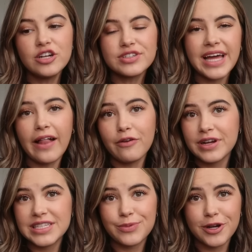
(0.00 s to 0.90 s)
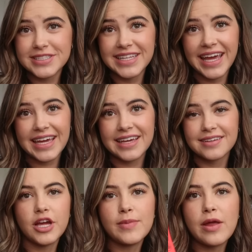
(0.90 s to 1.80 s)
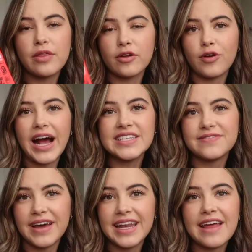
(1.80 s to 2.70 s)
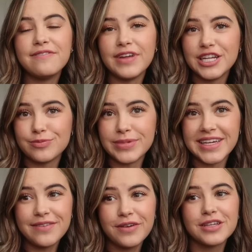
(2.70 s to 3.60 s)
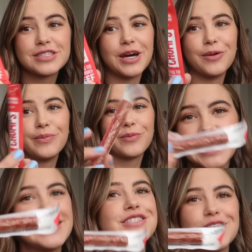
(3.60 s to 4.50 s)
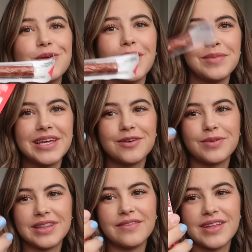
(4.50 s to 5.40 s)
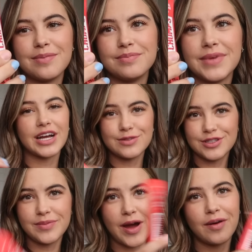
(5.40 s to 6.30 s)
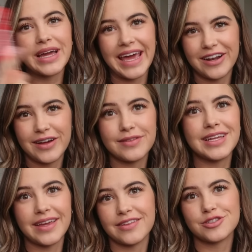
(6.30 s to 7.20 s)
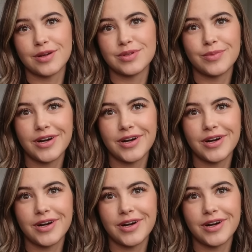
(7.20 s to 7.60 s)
100 calories per stick. They're made with grass-fed and finished beef. So they taste so yummy. We love them. If you guys want to try them out, again, I'll have the link in the description